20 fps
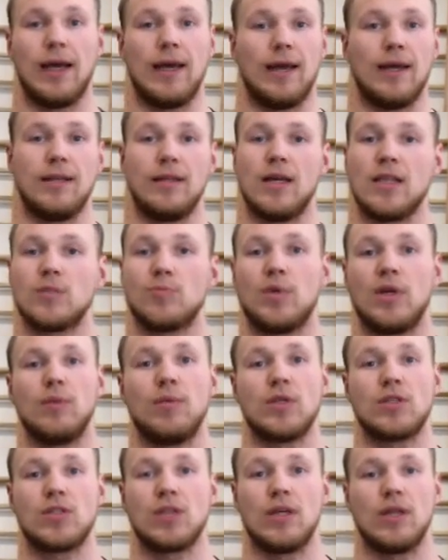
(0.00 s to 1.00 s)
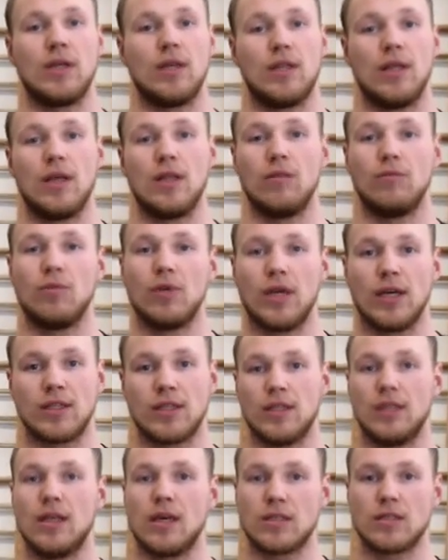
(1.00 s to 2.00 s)
and that's pretty much it. And then if you
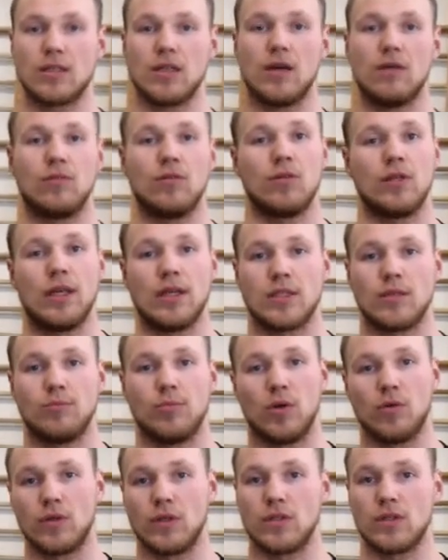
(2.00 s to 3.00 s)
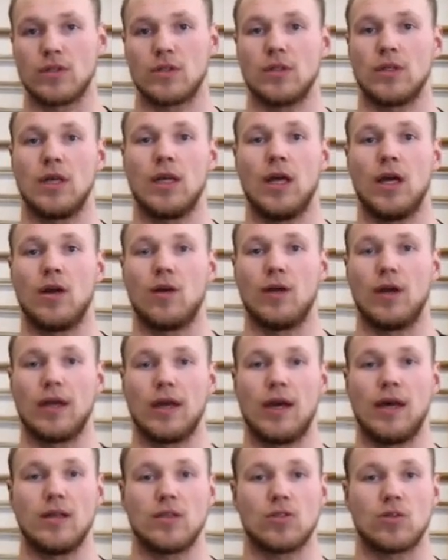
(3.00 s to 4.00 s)
get to the next level, that's a bonus. All
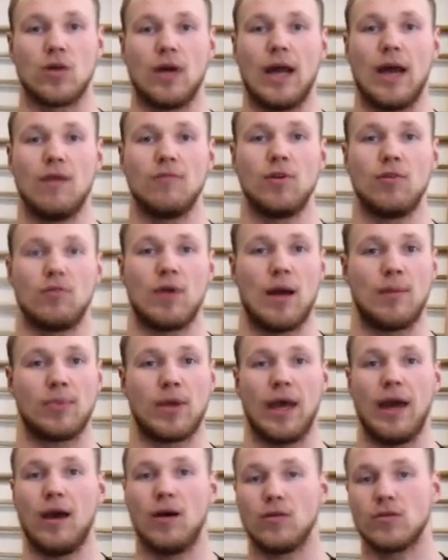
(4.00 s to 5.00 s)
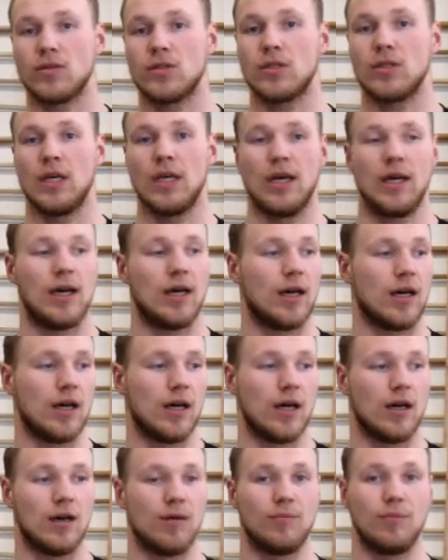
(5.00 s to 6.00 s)
right, guys, so every rep counts.
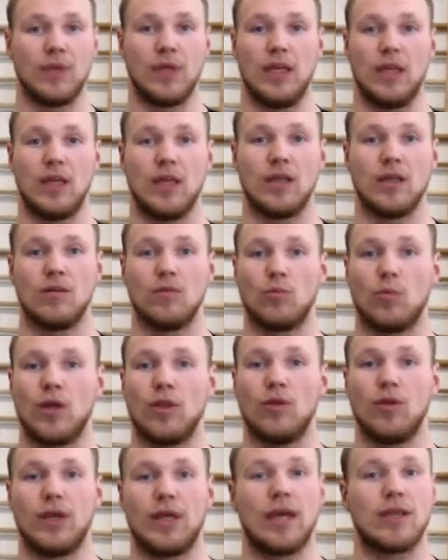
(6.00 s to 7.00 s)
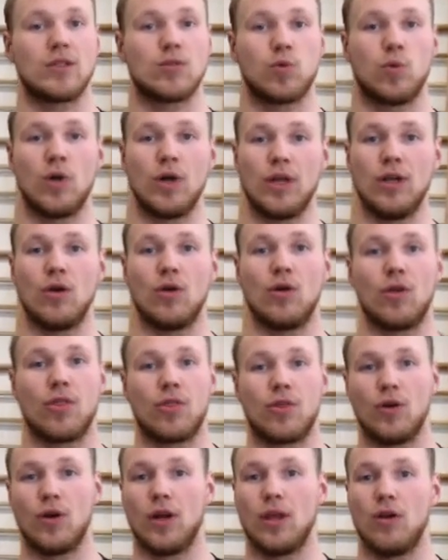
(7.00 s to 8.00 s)
Whether you get 20 or
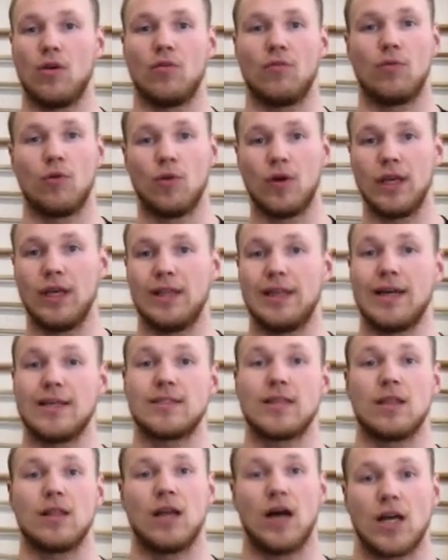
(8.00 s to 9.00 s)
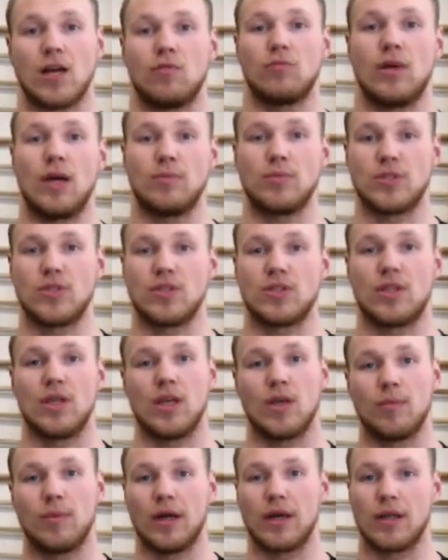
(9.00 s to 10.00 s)
30 or 40, that's a lot of reps. Just
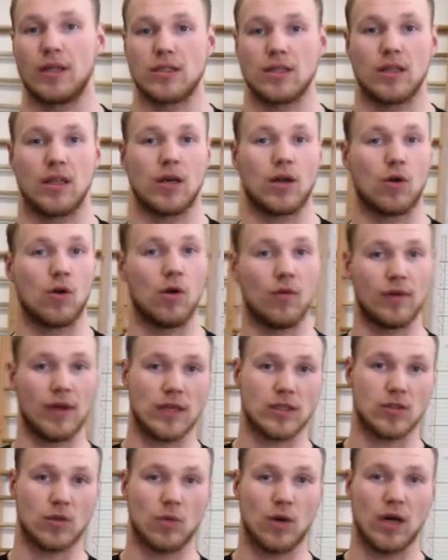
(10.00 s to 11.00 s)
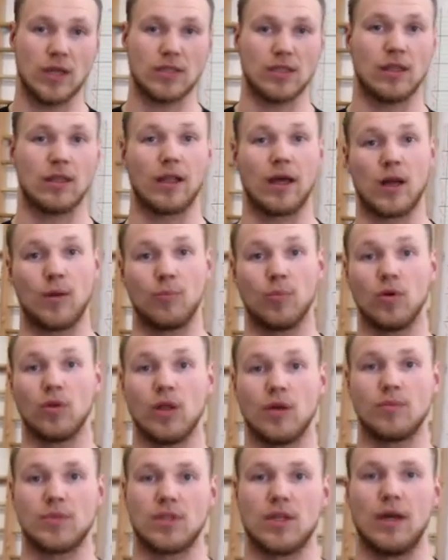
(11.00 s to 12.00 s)
think about it. It's a lot of overhead squats and a lot of
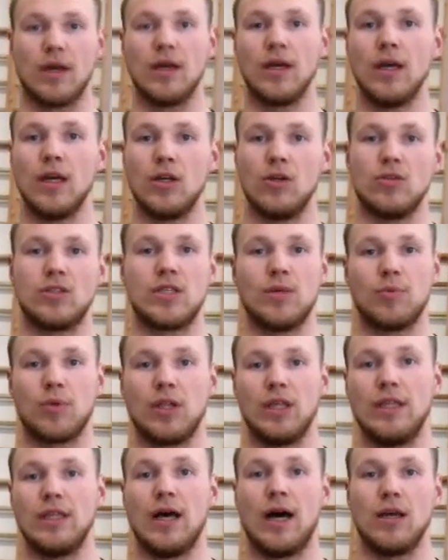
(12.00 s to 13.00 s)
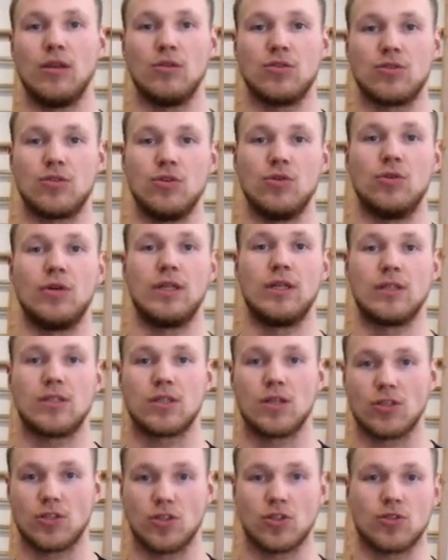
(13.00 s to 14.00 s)
pull-ups that you're typically not used to doing in
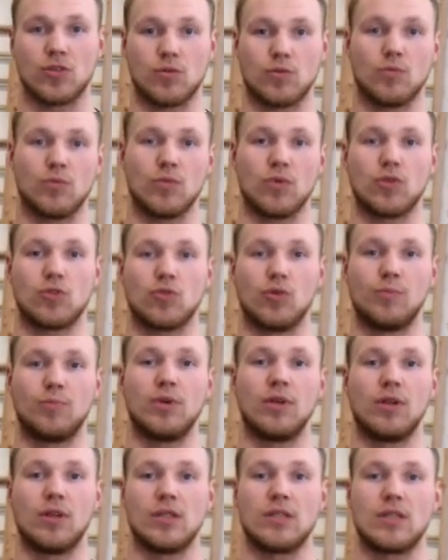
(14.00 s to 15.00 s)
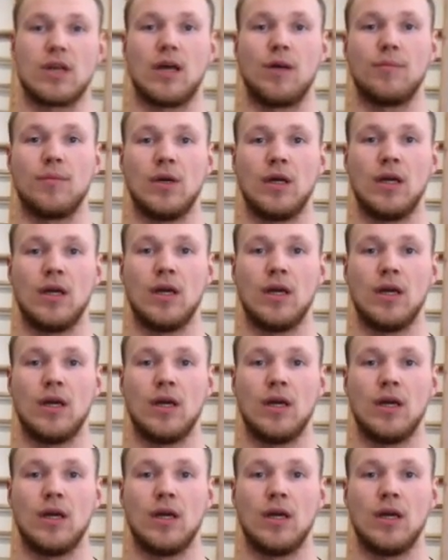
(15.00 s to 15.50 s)
such a short period of time.